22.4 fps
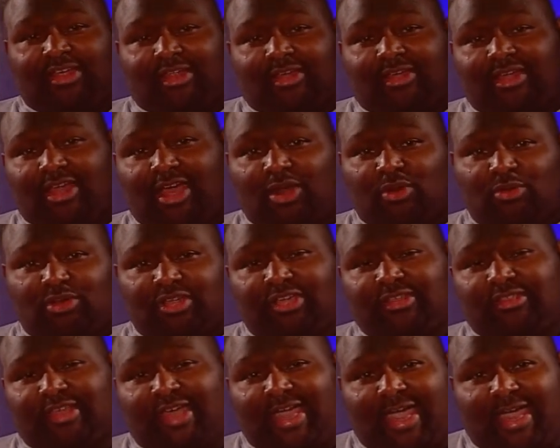Not only
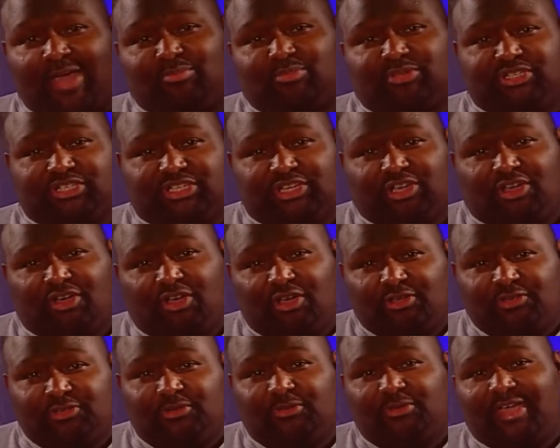that, but she
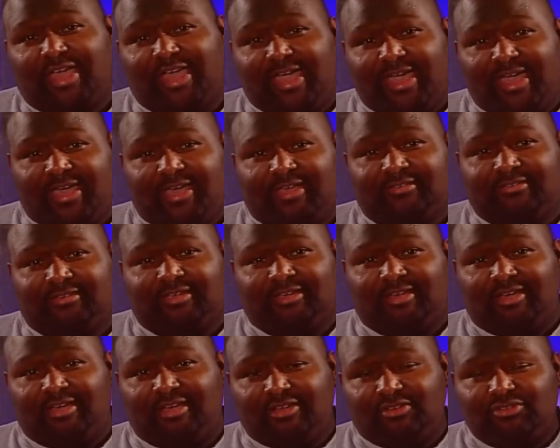also has
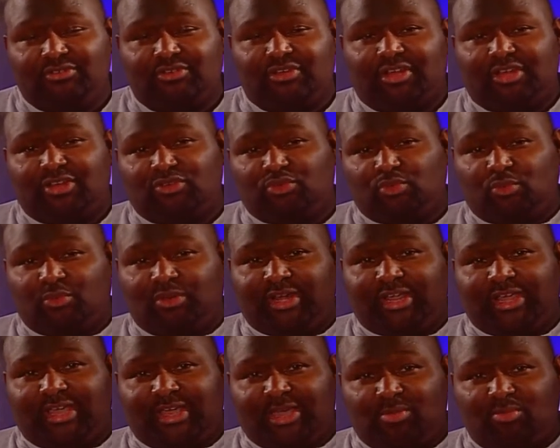
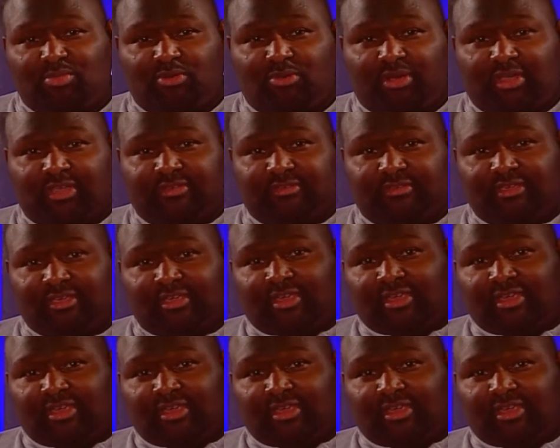120 hit points.